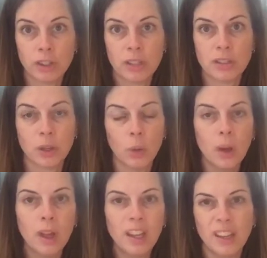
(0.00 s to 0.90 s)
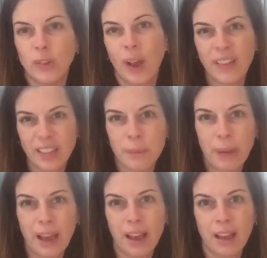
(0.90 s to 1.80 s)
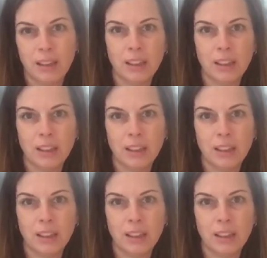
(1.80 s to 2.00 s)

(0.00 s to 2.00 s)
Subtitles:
So if you have it in a bag,